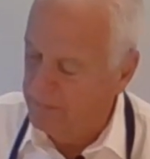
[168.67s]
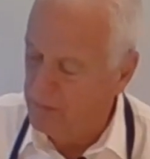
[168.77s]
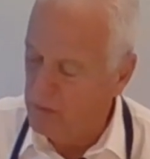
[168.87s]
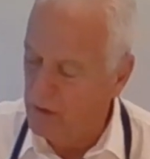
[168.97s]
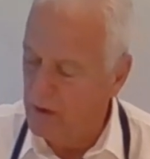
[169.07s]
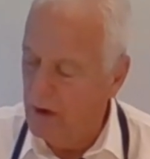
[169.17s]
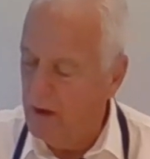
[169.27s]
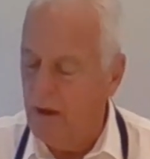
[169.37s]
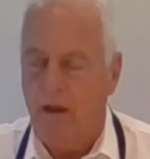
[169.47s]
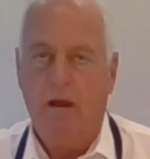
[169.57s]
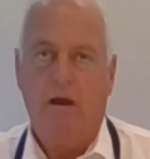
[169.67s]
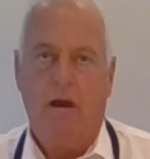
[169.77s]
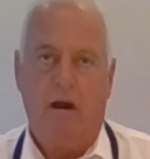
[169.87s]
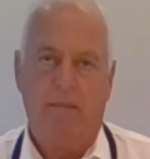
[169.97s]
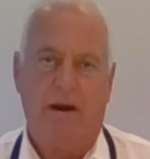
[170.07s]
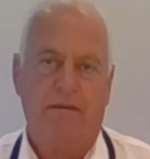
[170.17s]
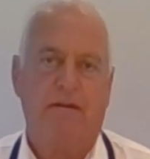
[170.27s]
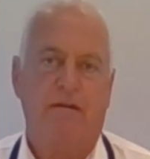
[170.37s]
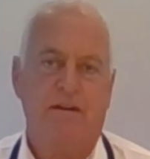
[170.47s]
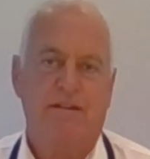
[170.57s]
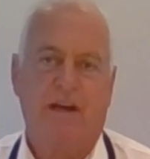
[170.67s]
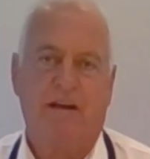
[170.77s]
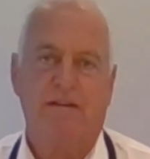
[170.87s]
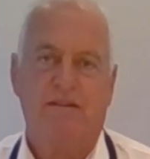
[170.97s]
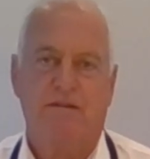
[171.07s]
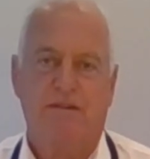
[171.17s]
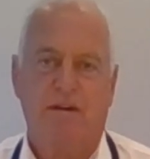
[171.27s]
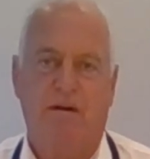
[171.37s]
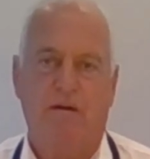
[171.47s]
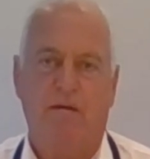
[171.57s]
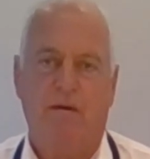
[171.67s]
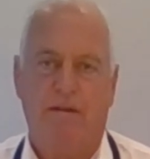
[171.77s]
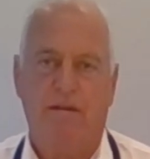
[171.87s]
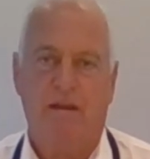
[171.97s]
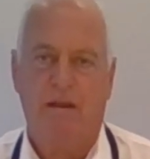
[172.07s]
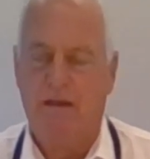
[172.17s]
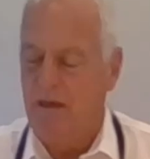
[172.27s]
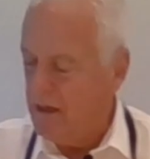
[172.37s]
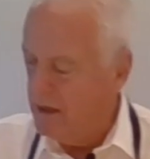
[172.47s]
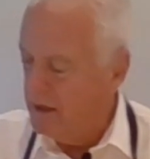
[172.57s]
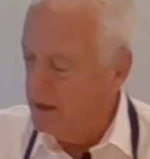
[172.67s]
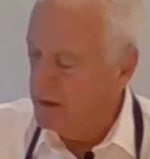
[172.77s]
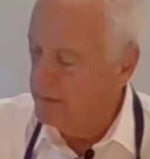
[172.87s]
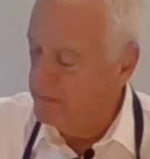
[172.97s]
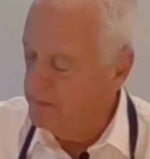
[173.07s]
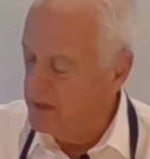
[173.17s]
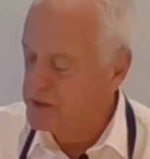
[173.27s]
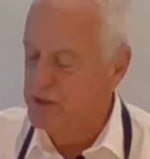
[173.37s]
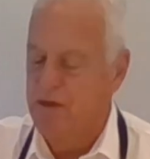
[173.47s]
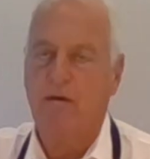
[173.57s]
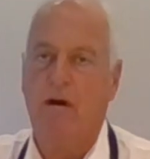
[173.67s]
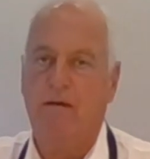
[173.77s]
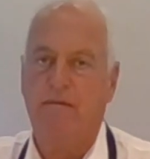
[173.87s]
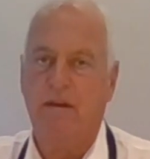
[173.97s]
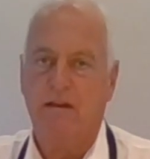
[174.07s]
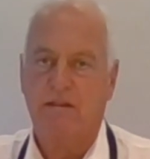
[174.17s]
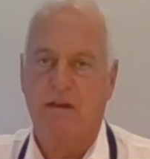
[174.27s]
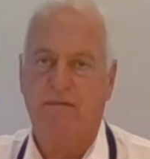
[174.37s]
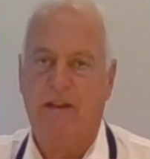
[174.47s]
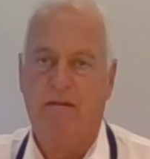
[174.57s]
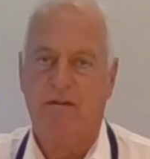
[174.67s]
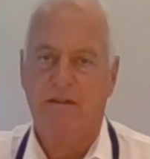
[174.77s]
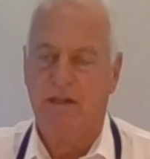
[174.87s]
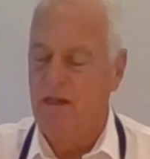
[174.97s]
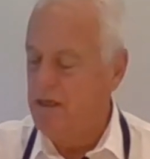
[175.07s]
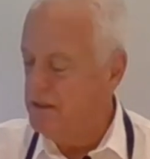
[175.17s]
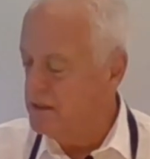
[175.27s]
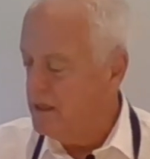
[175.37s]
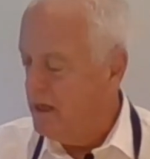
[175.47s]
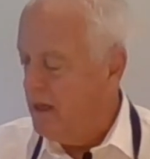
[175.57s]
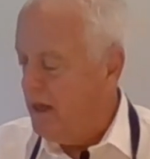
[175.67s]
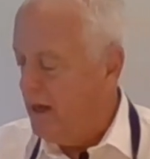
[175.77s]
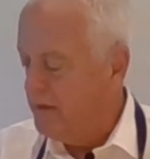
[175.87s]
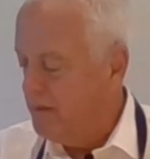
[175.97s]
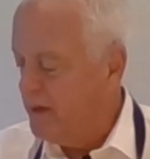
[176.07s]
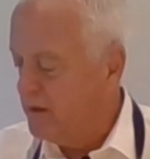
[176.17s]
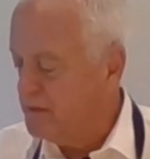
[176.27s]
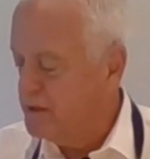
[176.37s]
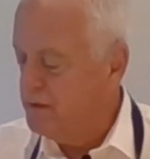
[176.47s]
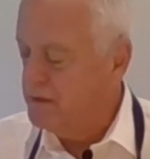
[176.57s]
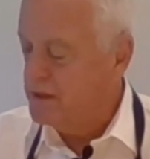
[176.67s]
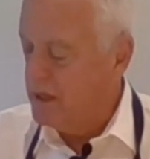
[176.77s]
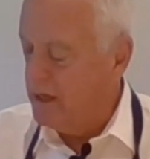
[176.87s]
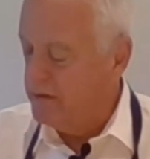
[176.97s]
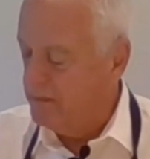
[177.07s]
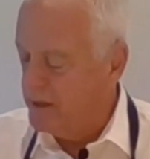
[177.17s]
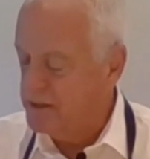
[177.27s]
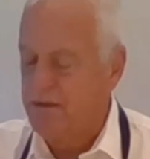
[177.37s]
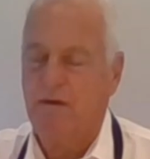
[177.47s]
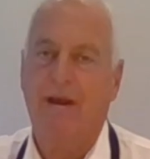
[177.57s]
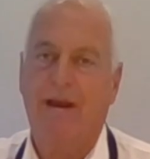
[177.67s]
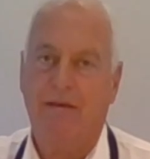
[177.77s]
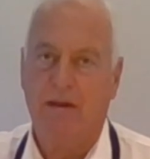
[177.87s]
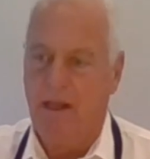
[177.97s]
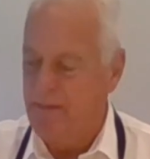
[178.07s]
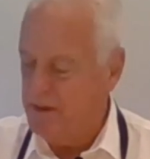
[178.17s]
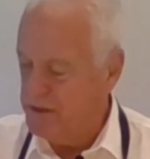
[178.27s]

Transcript: for about 30 seconds or so the mixture of the sunflower seeds and the pickle juice and the mustard and the lemon